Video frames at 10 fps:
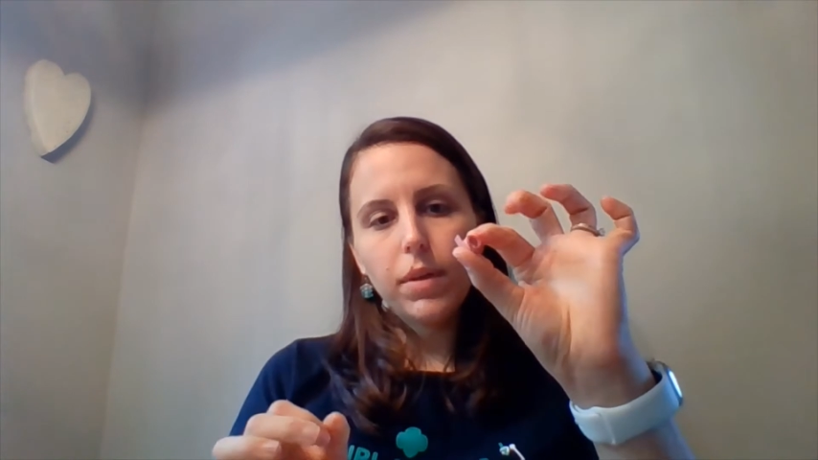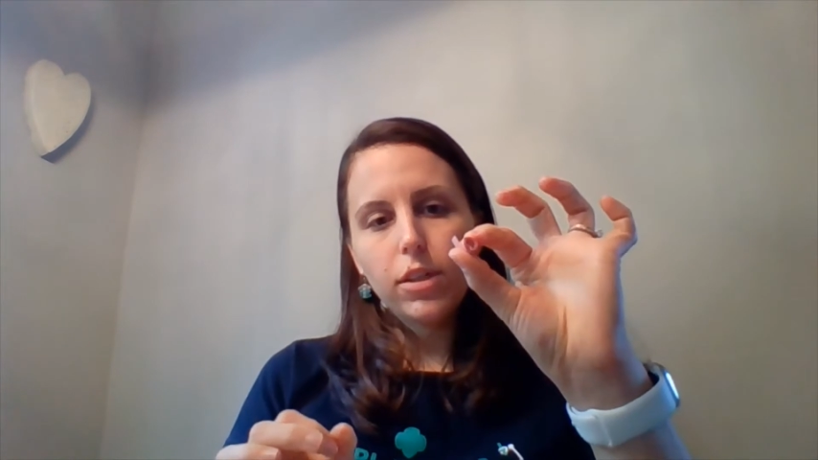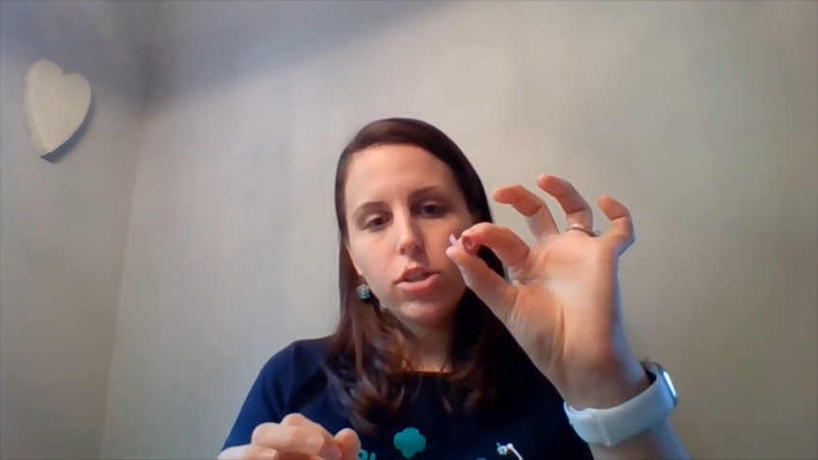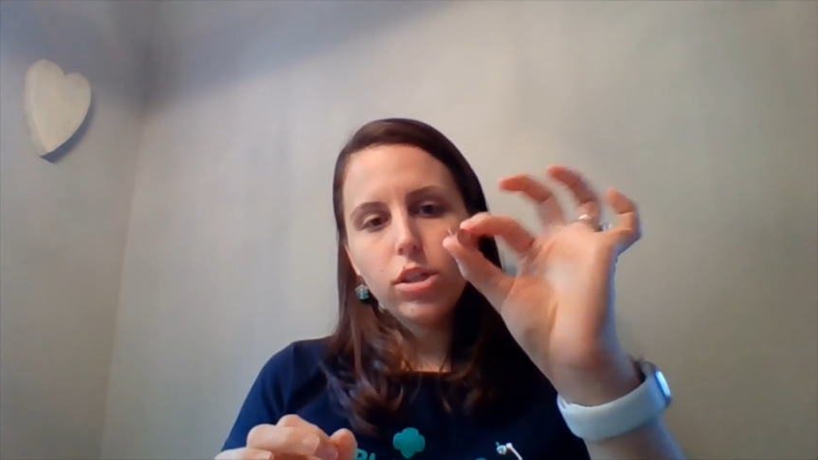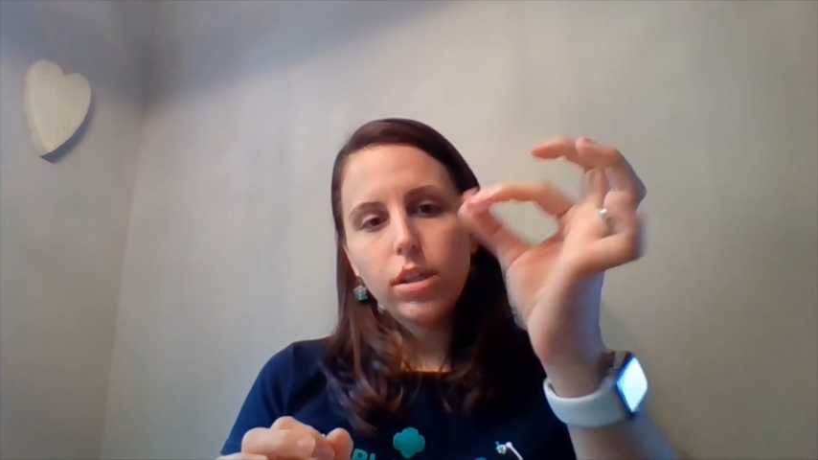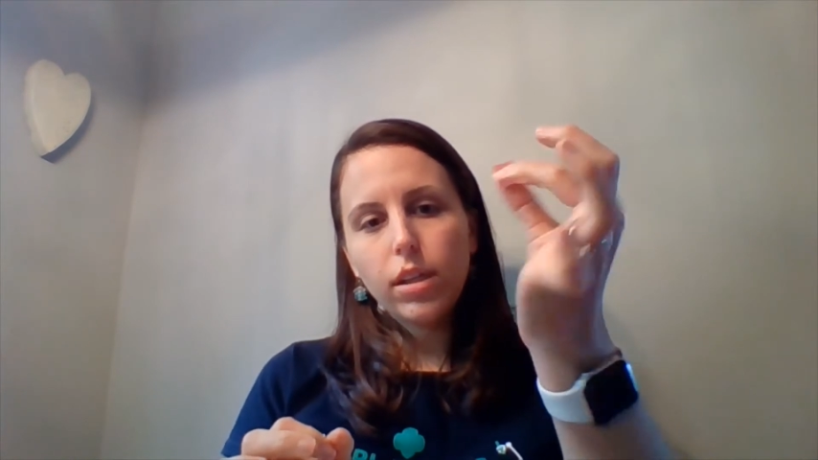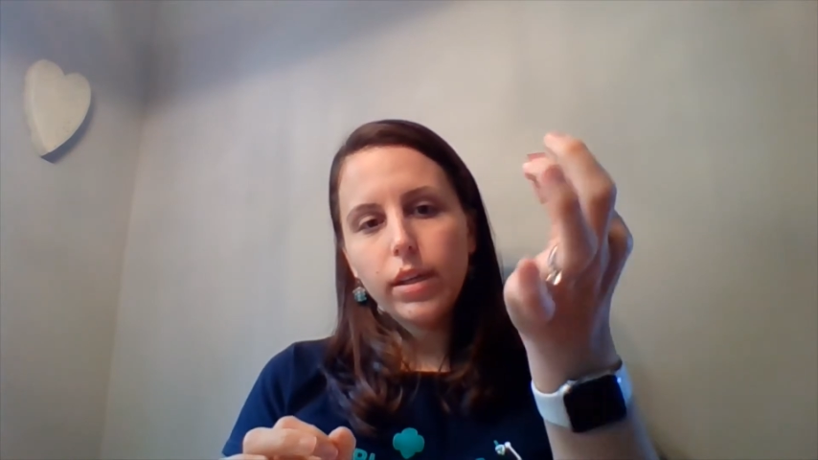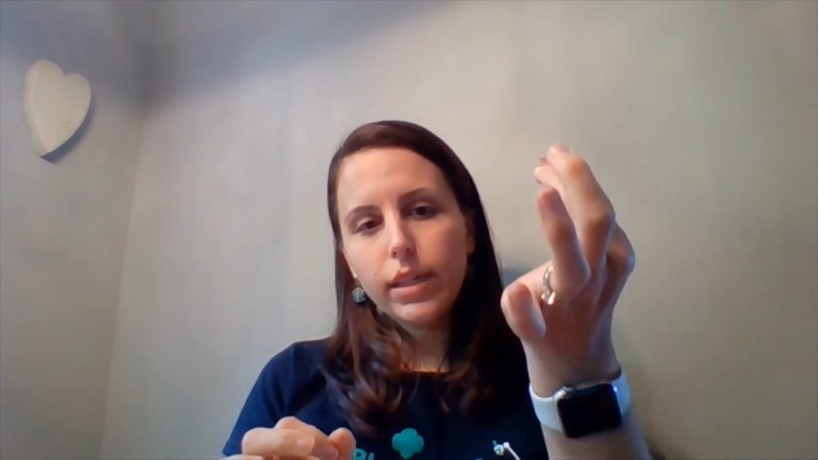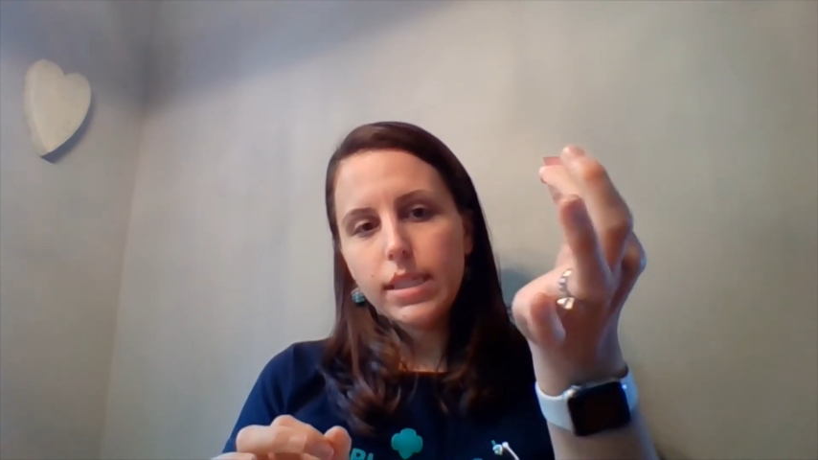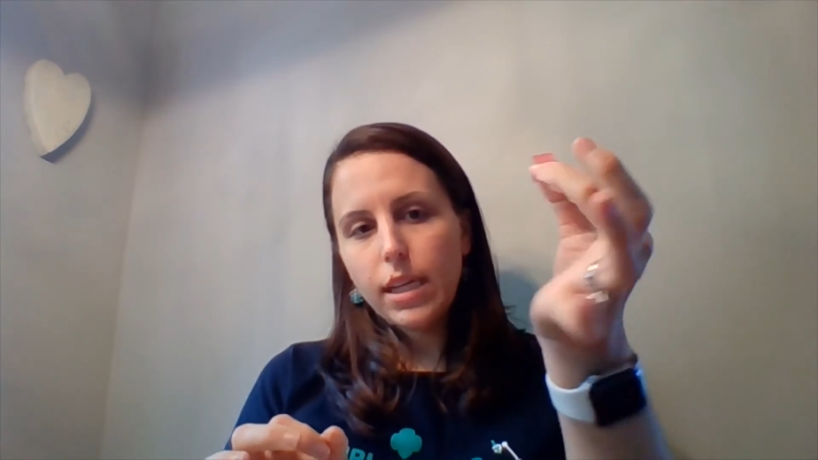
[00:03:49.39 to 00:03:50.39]
but it should
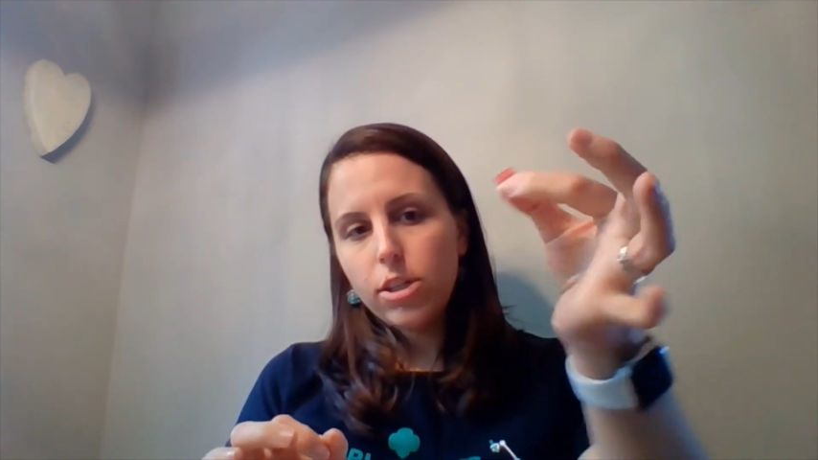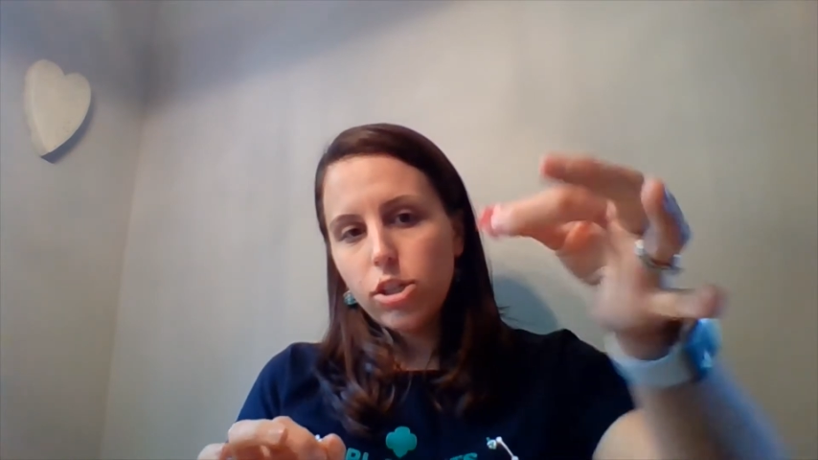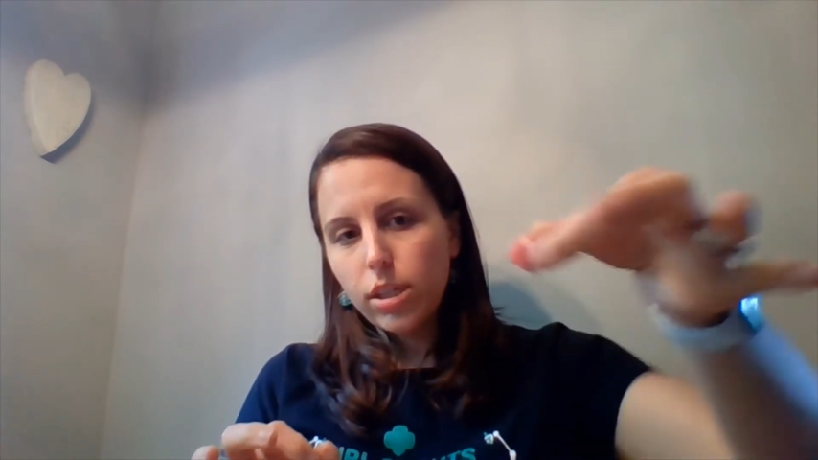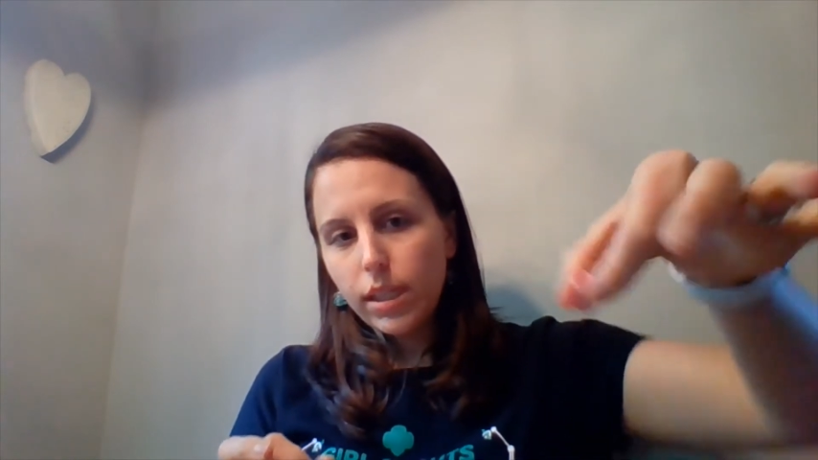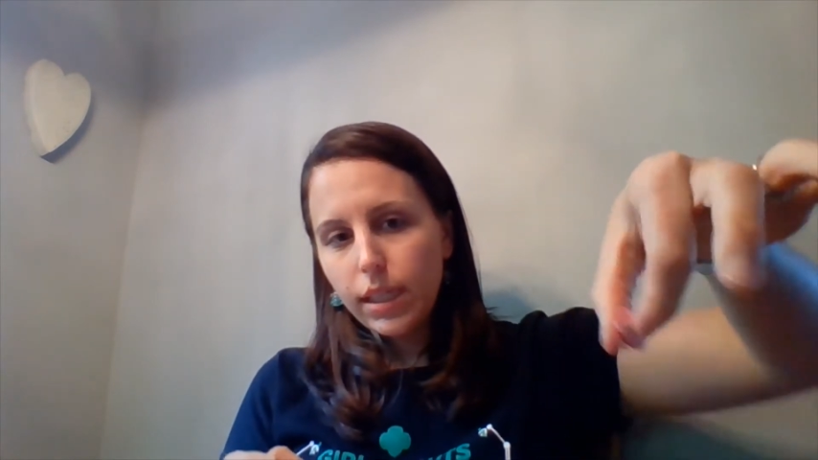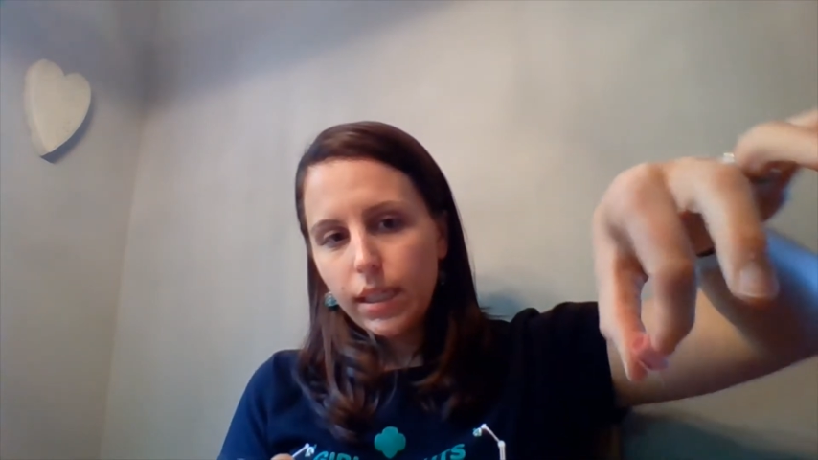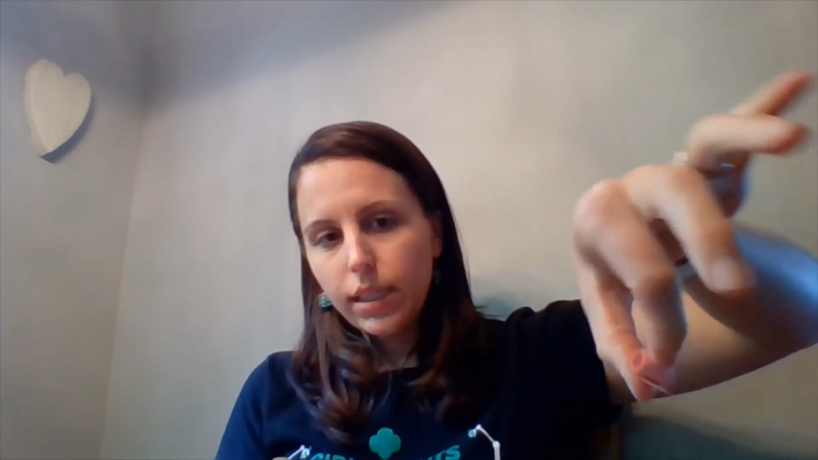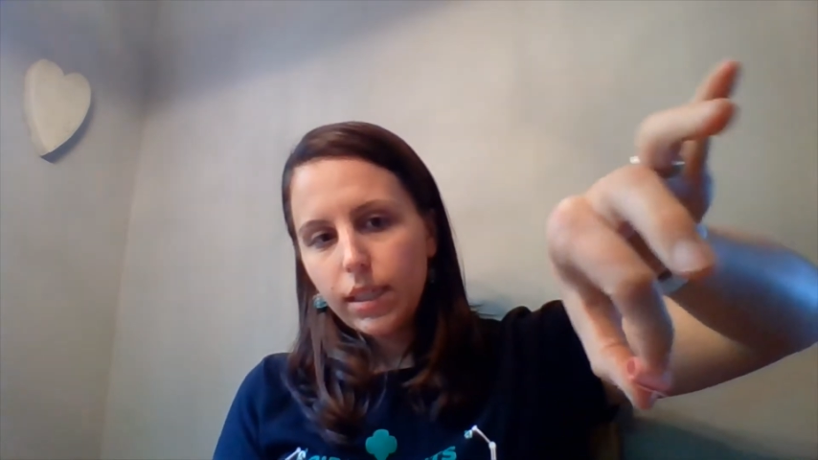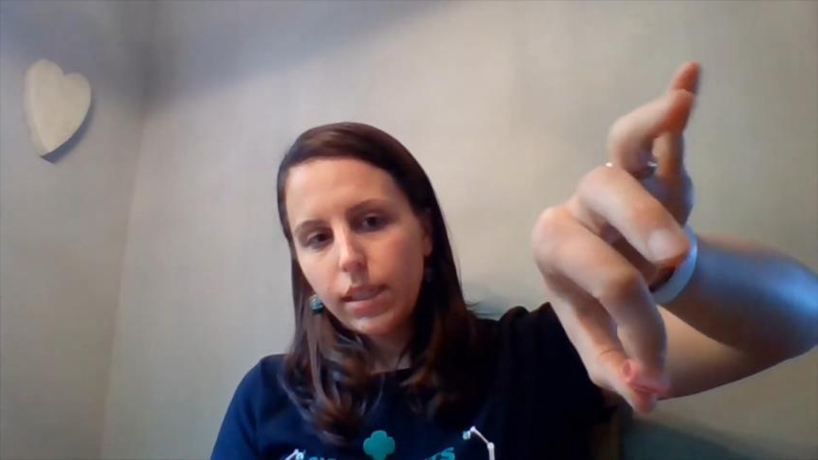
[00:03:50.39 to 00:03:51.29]
look essentially